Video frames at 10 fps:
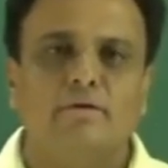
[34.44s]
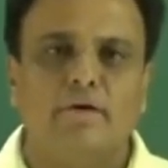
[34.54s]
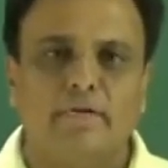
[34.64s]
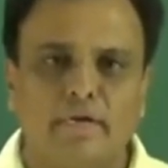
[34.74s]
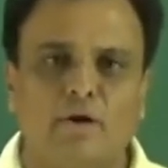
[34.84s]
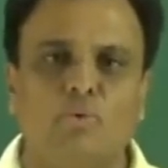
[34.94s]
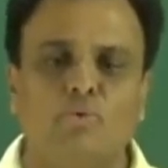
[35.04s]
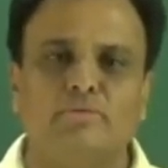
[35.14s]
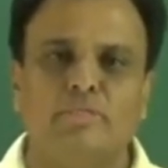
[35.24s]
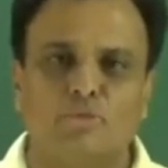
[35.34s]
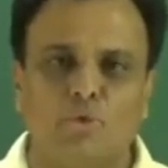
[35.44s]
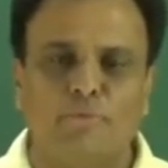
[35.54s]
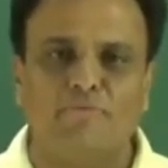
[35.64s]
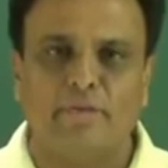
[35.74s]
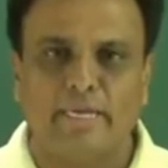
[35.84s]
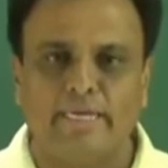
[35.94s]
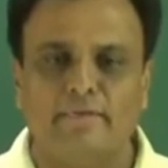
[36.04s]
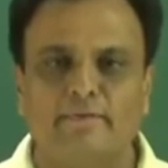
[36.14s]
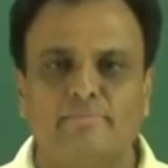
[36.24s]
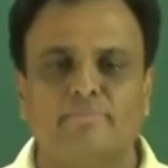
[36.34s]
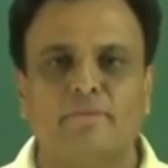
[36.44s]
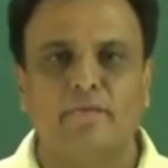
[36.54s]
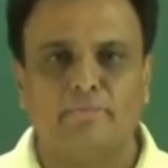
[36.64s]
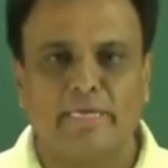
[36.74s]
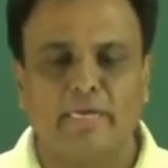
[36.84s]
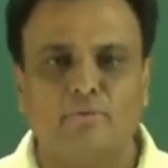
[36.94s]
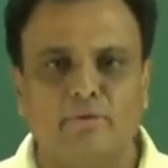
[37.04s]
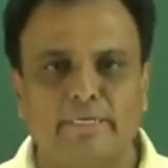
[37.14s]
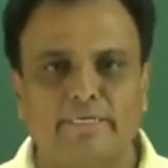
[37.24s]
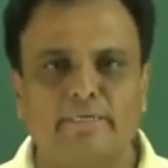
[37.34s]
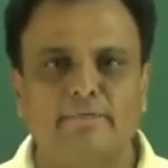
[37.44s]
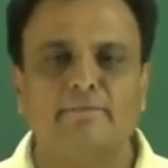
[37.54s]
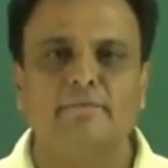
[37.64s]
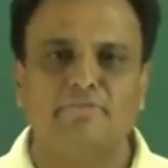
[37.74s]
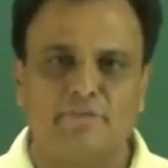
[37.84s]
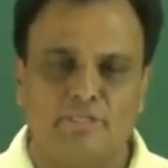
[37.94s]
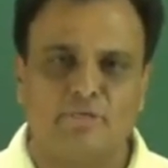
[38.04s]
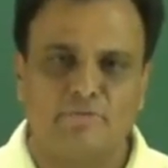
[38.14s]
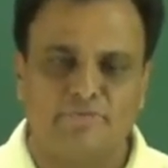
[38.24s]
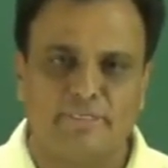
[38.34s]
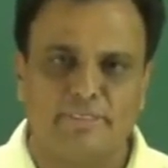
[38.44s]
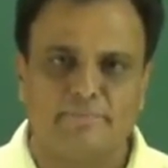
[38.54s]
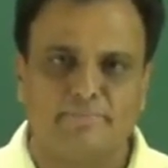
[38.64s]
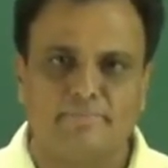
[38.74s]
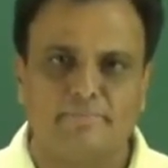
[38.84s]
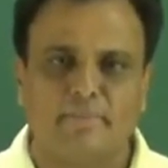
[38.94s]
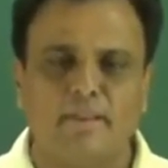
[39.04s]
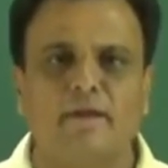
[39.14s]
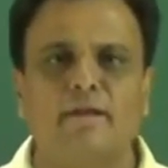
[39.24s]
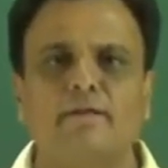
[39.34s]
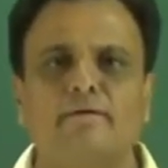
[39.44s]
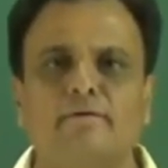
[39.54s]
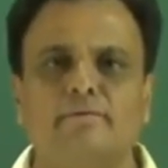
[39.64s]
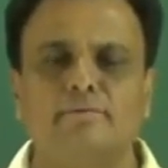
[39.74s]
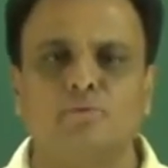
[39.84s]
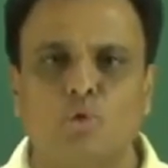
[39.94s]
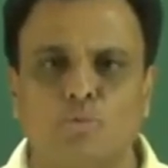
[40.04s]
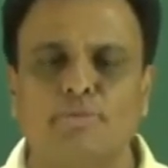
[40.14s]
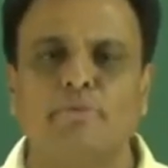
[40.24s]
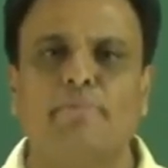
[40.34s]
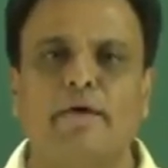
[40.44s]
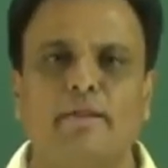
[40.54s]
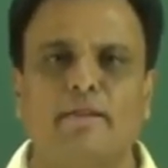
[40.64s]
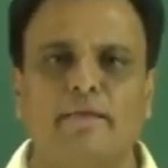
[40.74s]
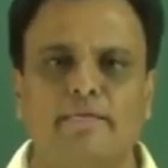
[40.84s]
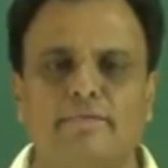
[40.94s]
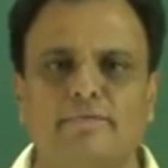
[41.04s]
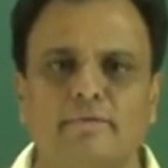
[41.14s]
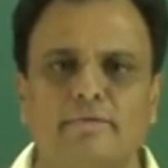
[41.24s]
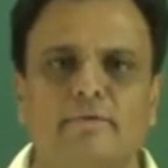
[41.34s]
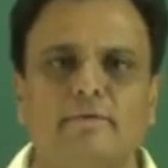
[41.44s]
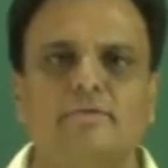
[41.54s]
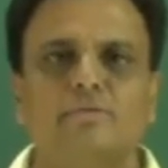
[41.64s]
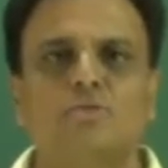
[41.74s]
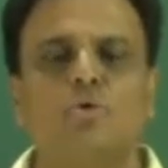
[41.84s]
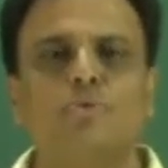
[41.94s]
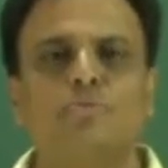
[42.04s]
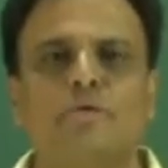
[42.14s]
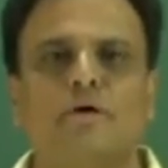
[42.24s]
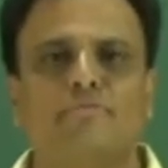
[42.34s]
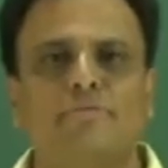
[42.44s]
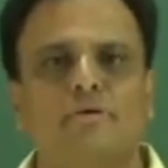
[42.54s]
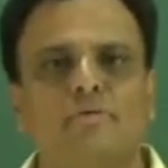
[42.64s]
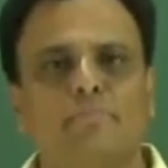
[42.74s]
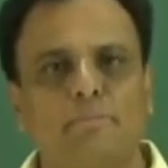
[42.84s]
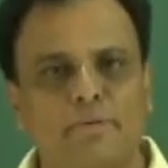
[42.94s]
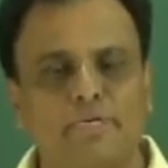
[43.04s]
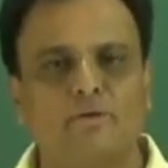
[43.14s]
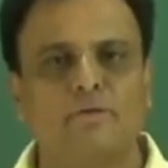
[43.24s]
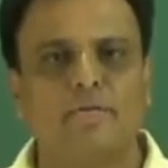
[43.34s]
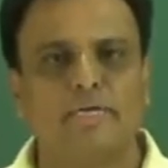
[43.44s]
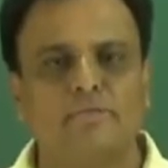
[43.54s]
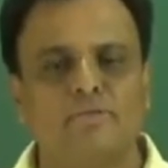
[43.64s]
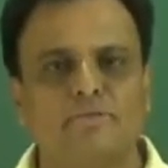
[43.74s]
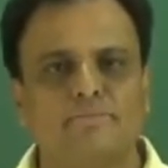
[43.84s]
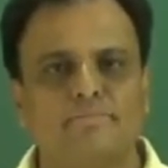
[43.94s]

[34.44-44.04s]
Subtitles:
and how the slope of a line can be calculated, definition of it, and slopes of parallel lines, slopes of perpendicular lines.